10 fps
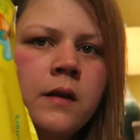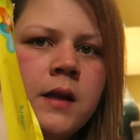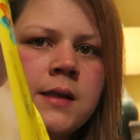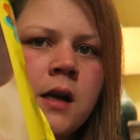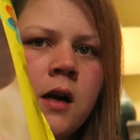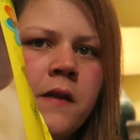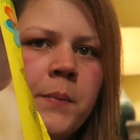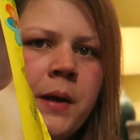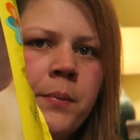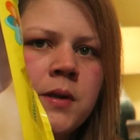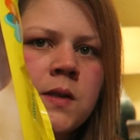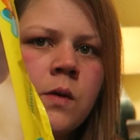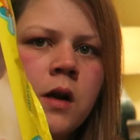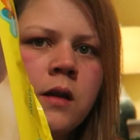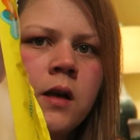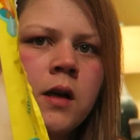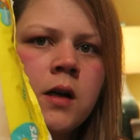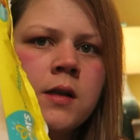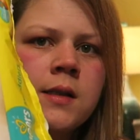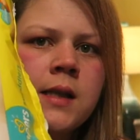These are the Pampers
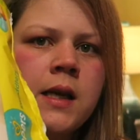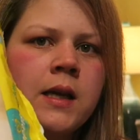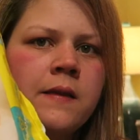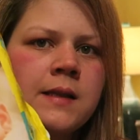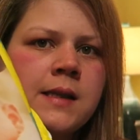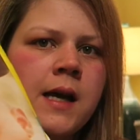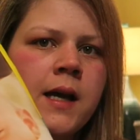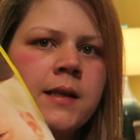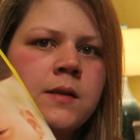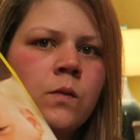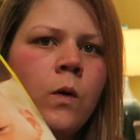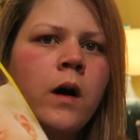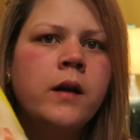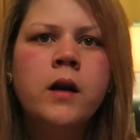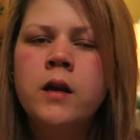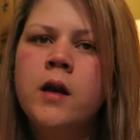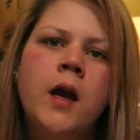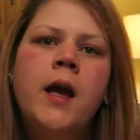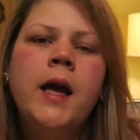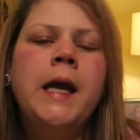Swaddlers in the size one.
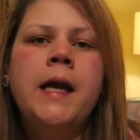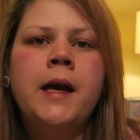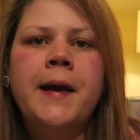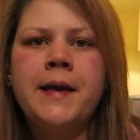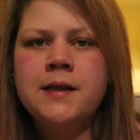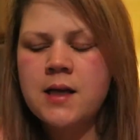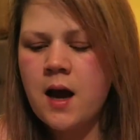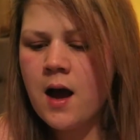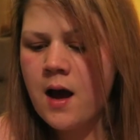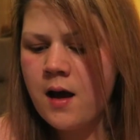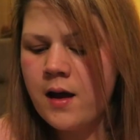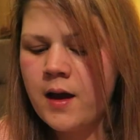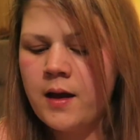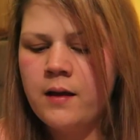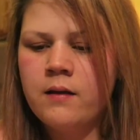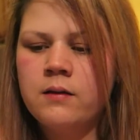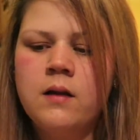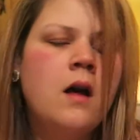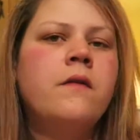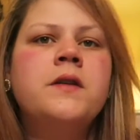And I
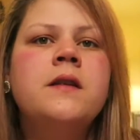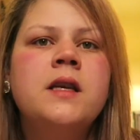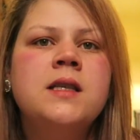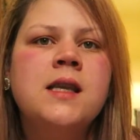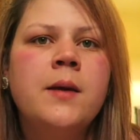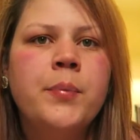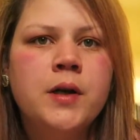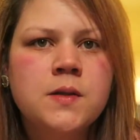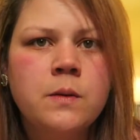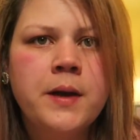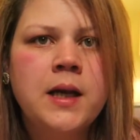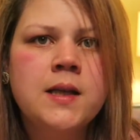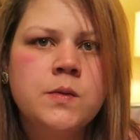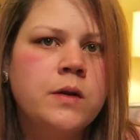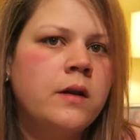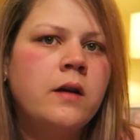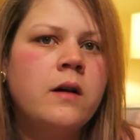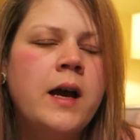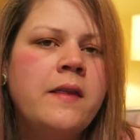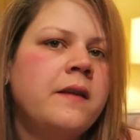loved these diapers when my kids were
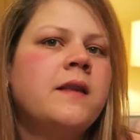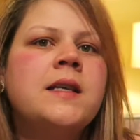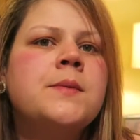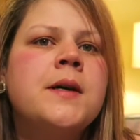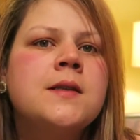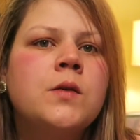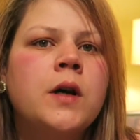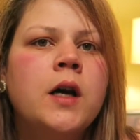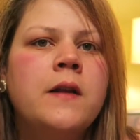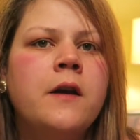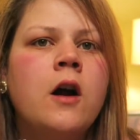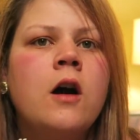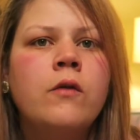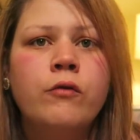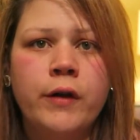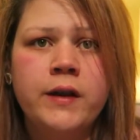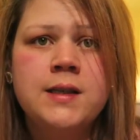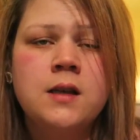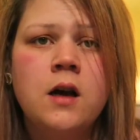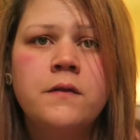little. I think they smell so good and they're really
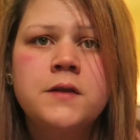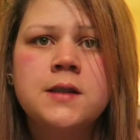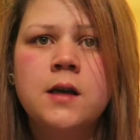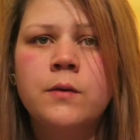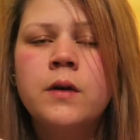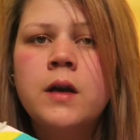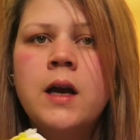soft. So